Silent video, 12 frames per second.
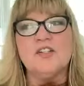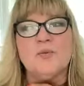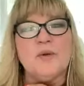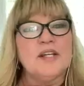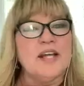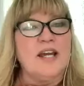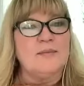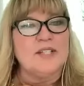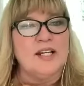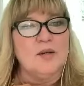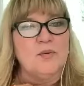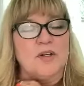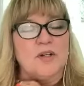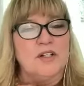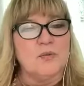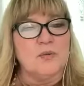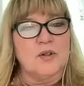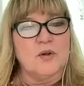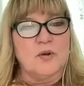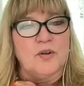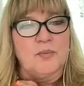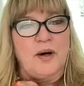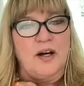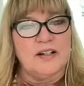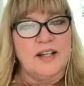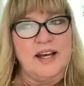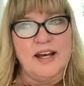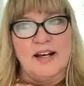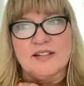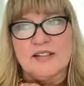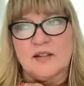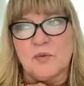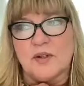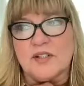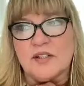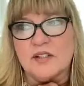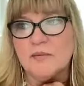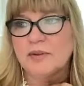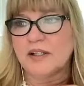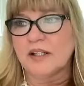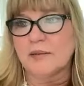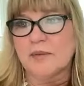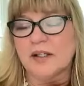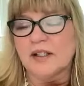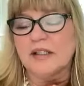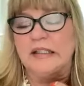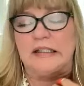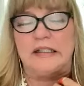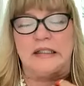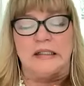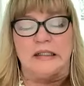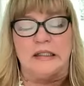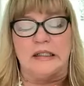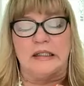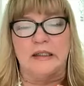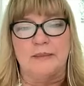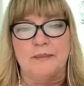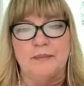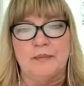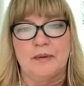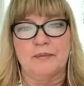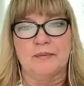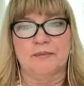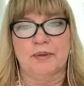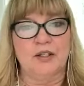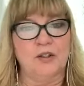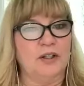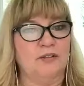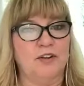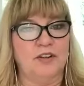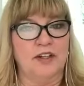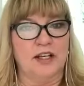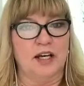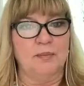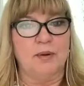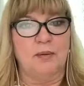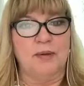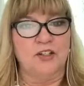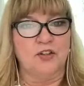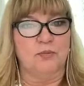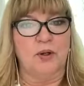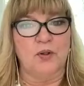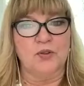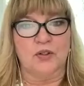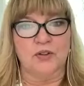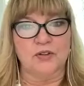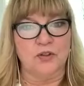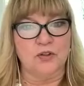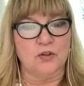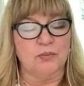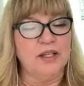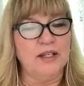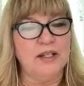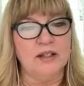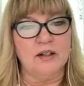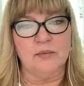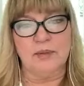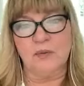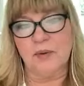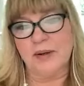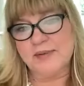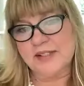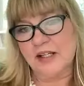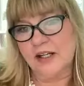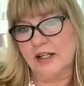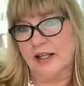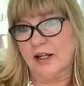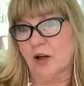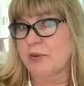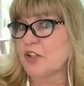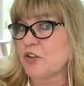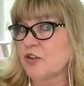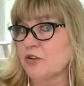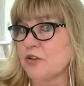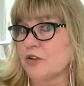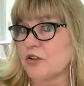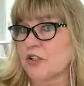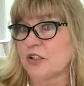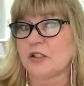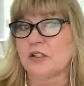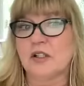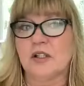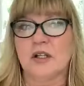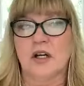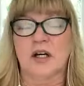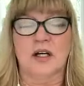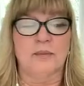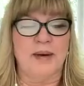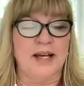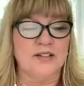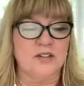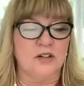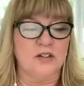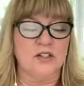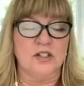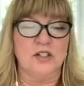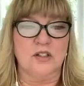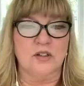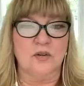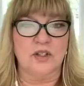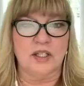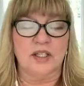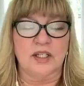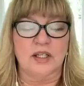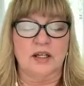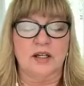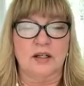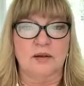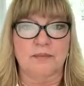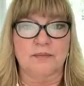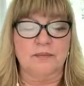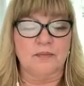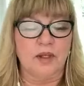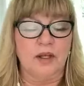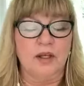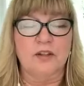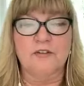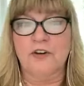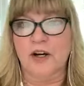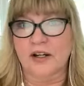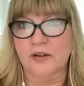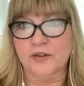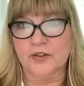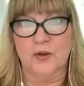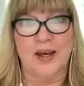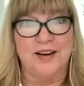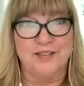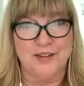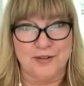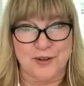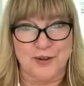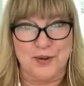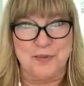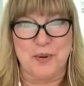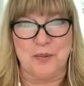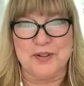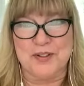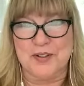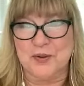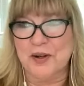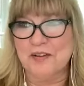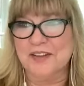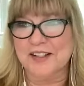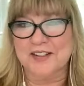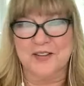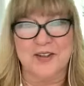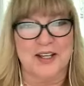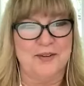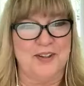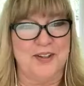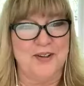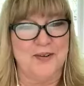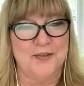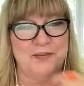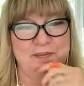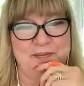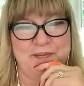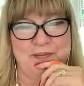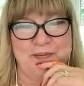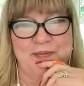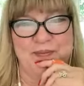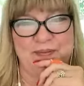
just to recap today, we're going to record the podcast. And once it's complete, I'm going to um, bundle everything up. I'll make sure and post on social media, on my website, and I'll be sure to uh, pass on to you the um, the file so you have it for your own purpose as well. If that's okay with you. That's